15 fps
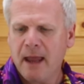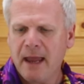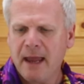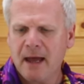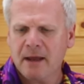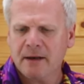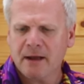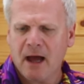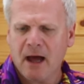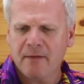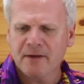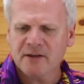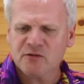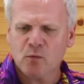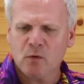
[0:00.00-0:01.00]
And
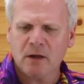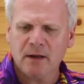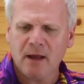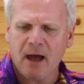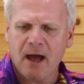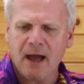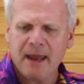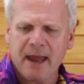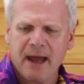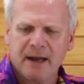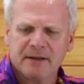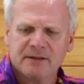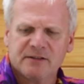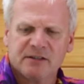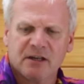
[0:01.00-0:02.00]
on this one, I
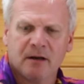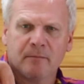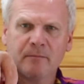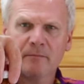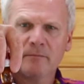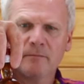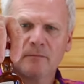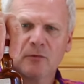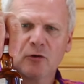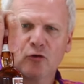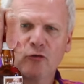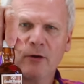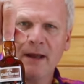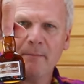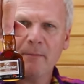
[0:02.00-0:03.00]
added some
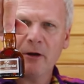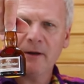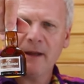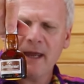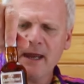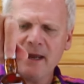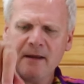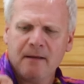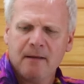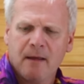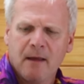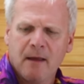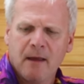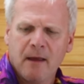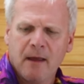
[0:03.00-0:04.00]
Grand Marnier
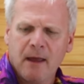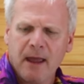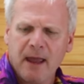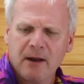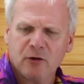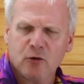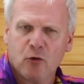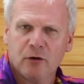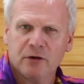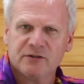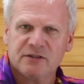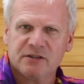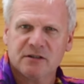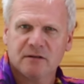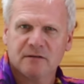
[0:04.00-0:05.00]
and, of
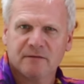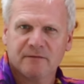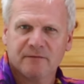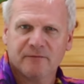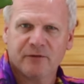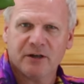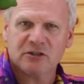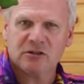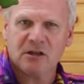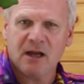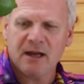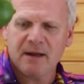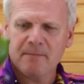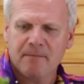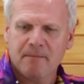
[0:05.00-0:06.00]
course, fresh
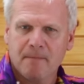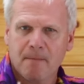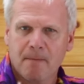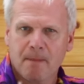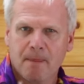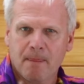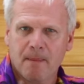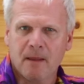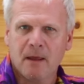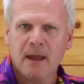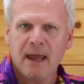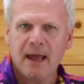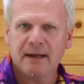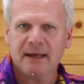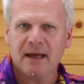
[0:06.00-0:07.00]
lime.
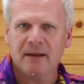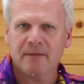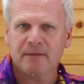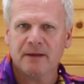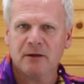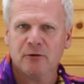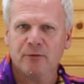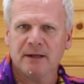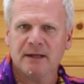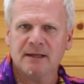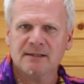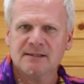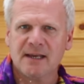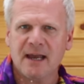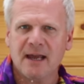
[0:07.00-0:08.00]
And again, the
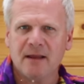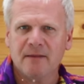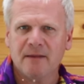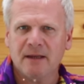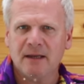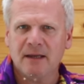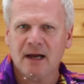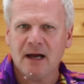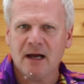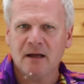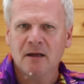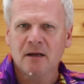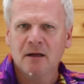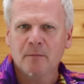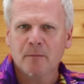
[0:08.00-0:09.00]
ingredients and the uh,
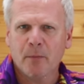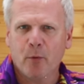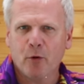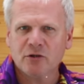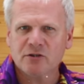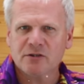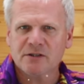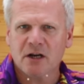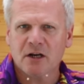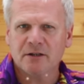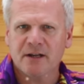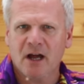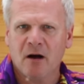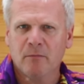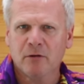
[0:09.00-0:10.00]
proportions are
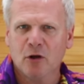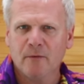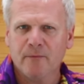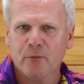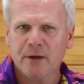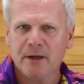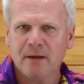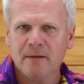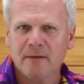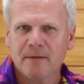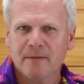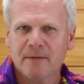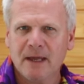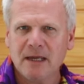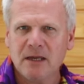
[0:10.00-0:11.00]
down below for you.
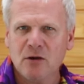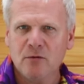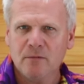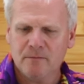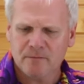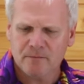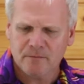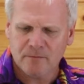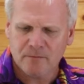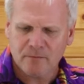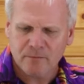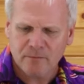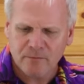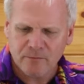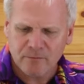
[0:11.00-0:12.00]
Thank you.
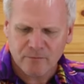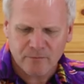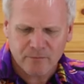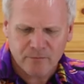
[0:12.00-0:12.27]
Mm.